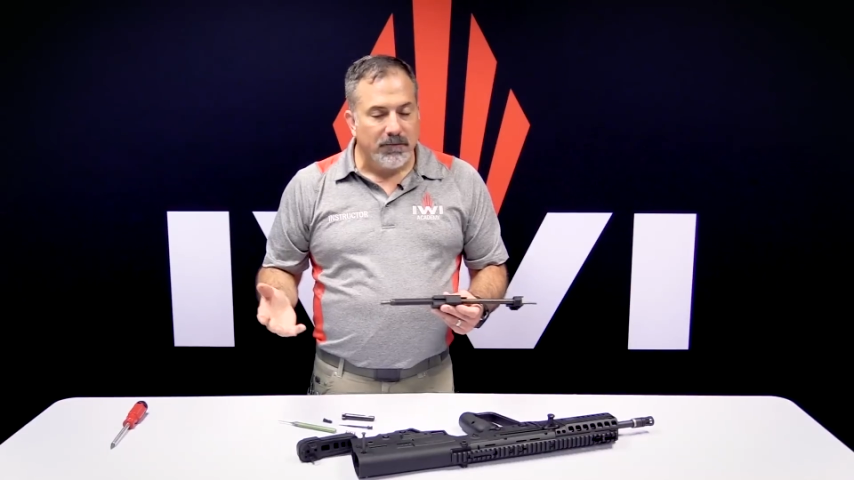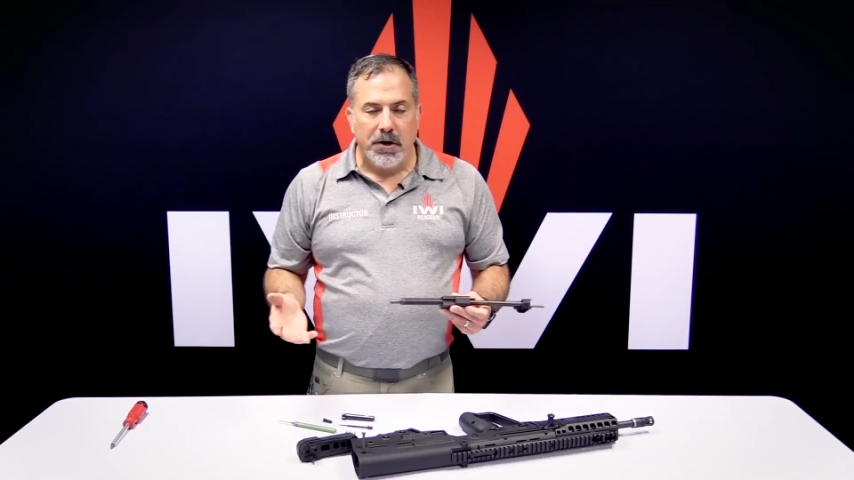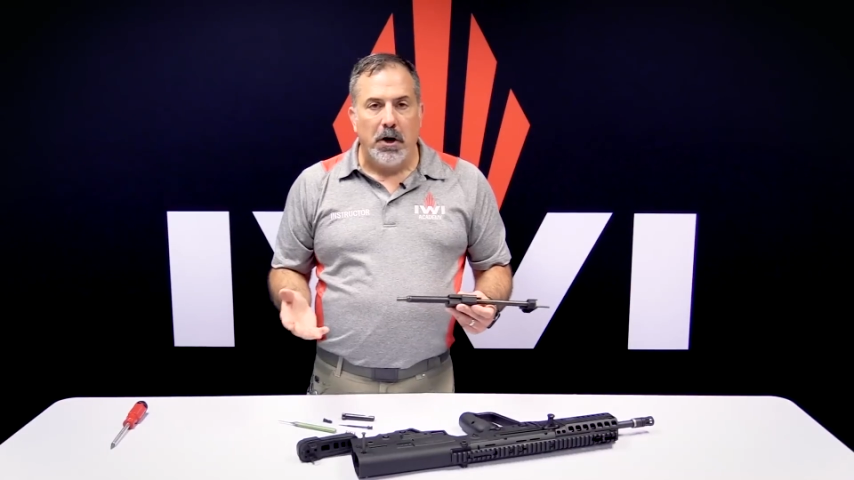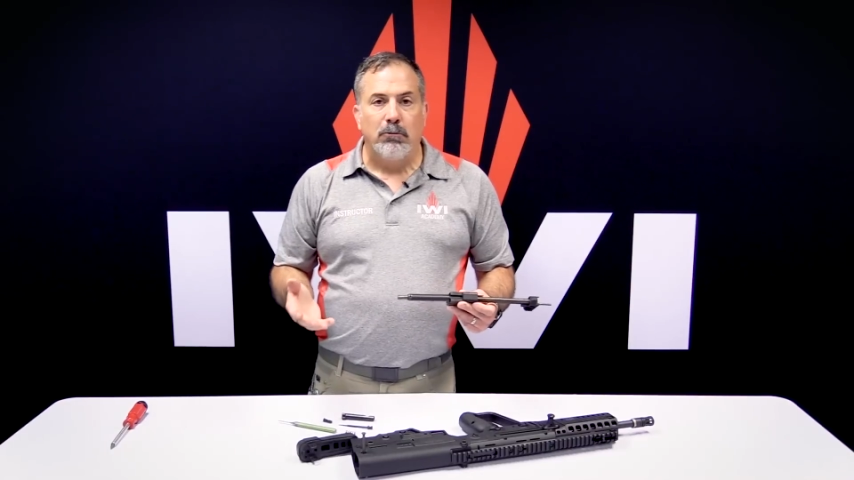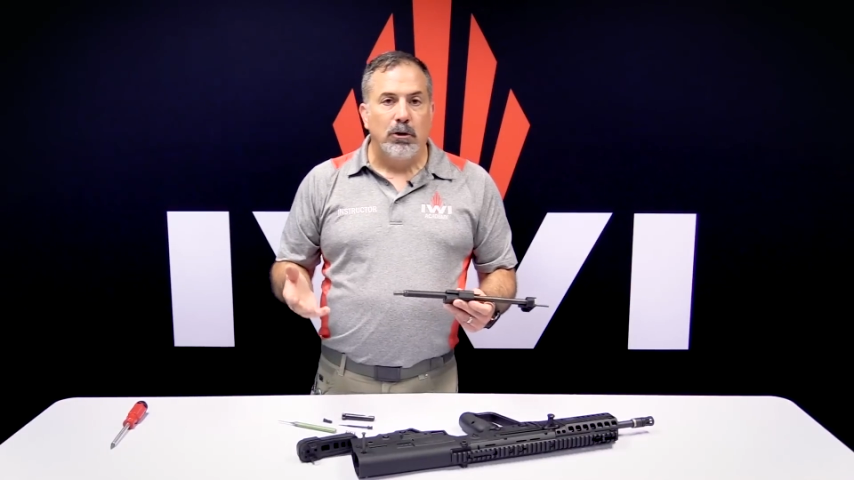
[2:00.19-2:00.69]

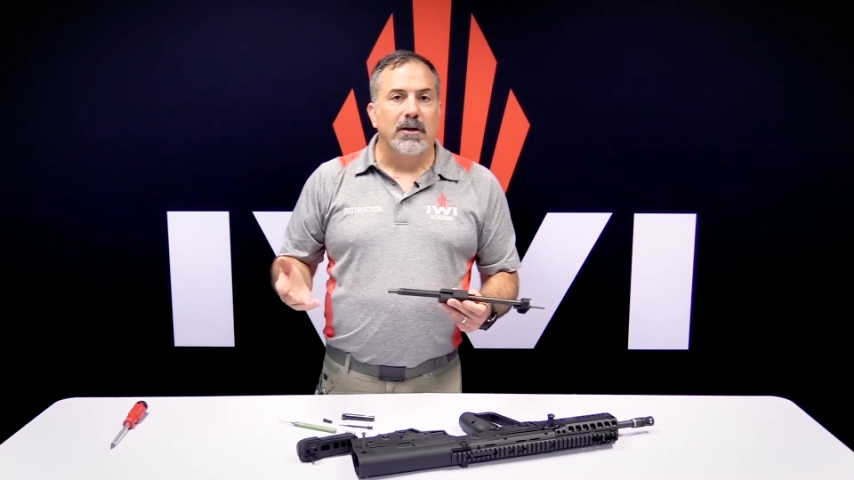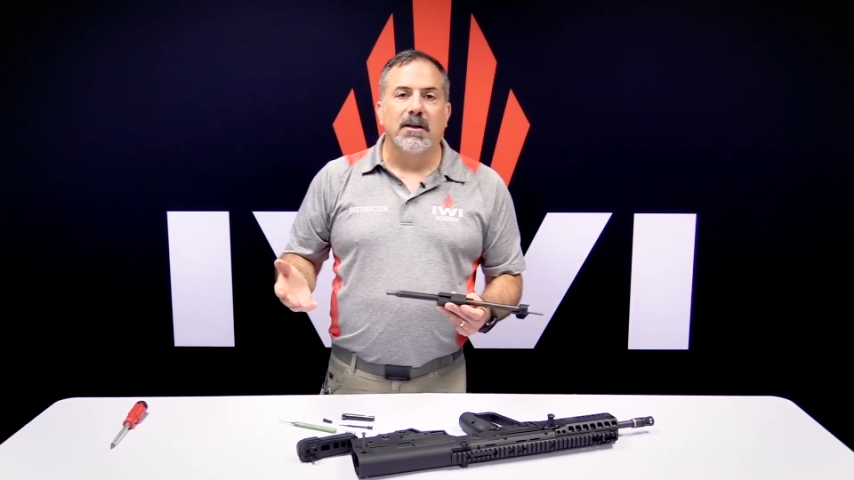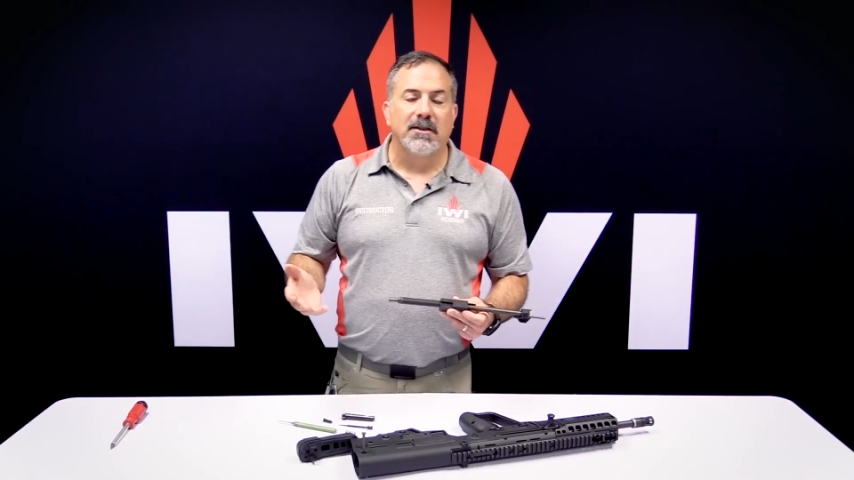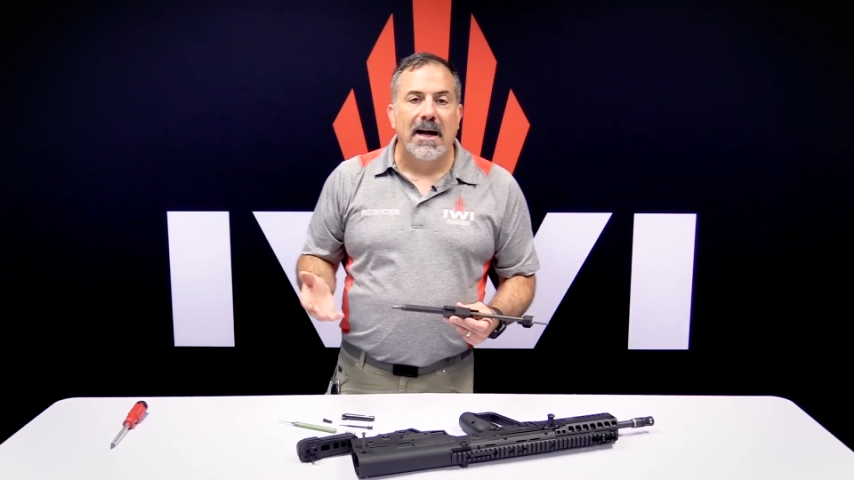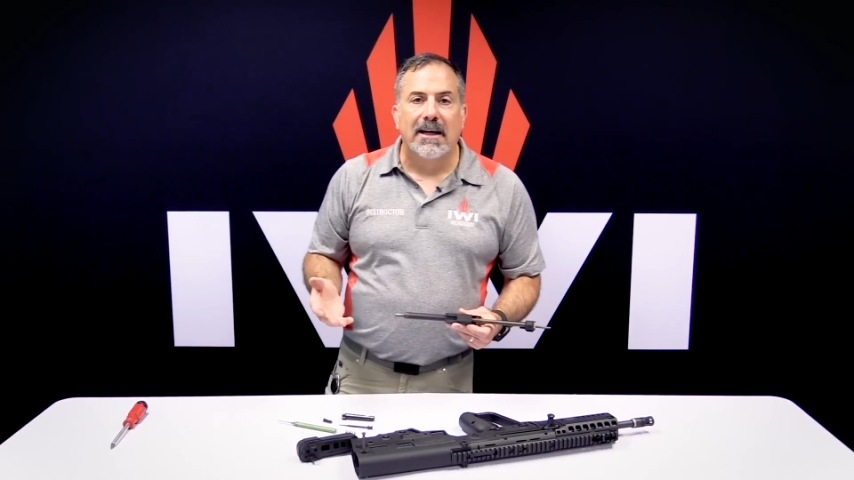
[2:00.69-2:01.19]
you know, look
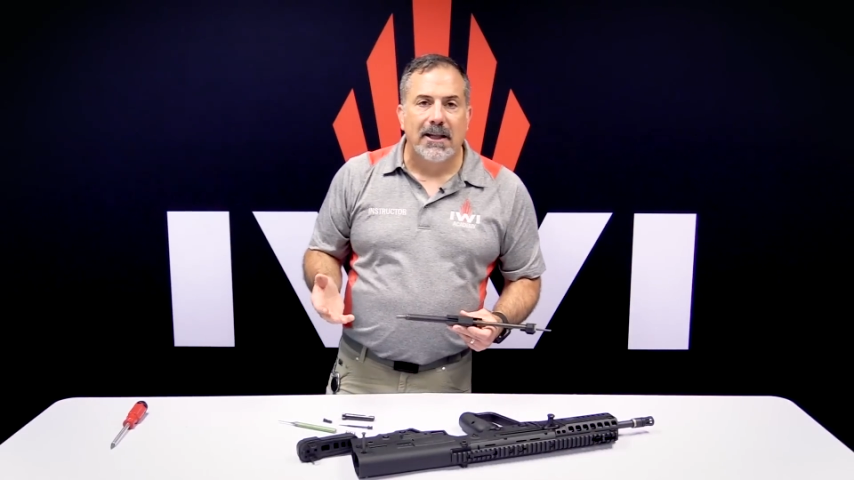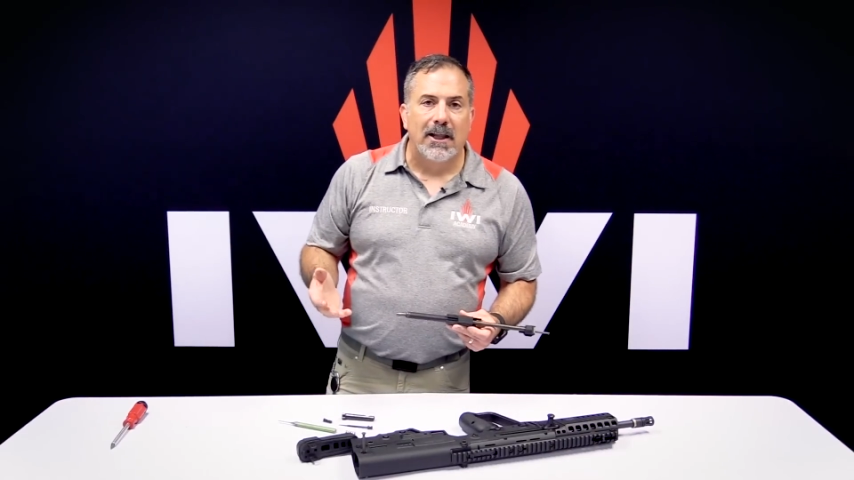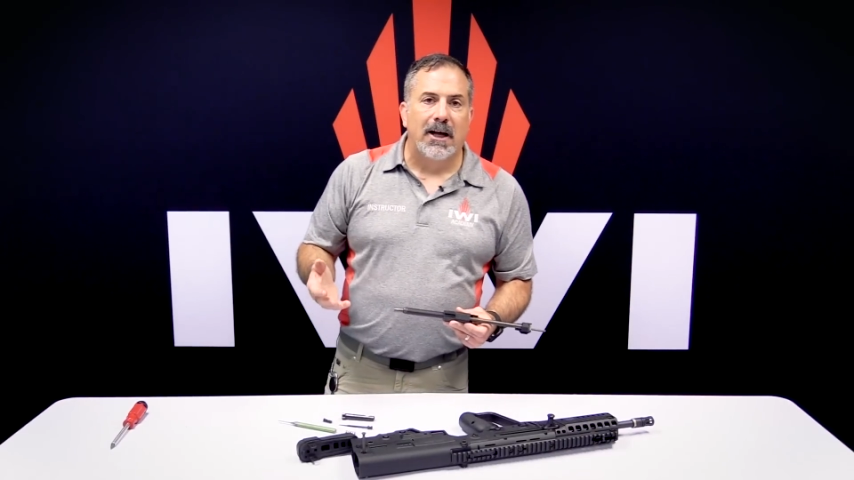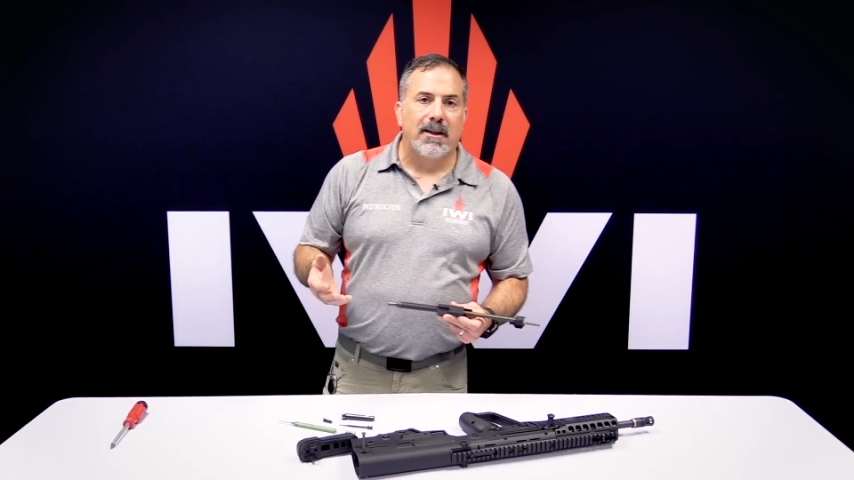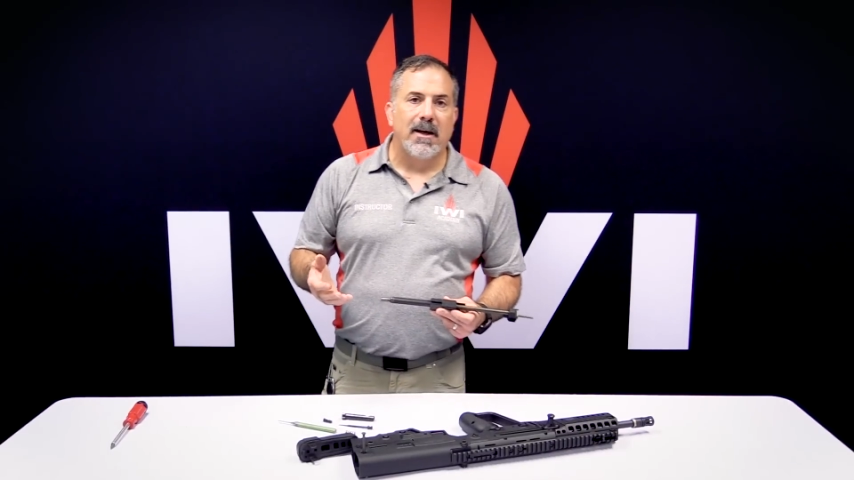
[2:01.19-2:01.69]
exactly
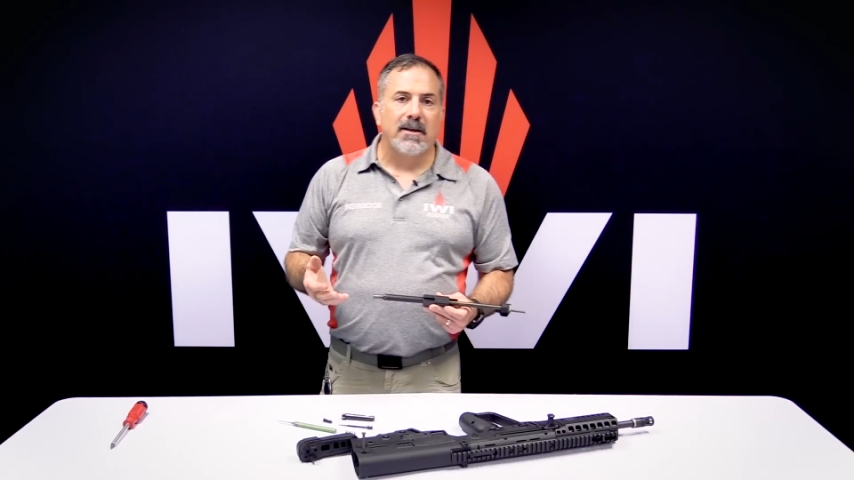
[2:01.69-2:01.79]
like the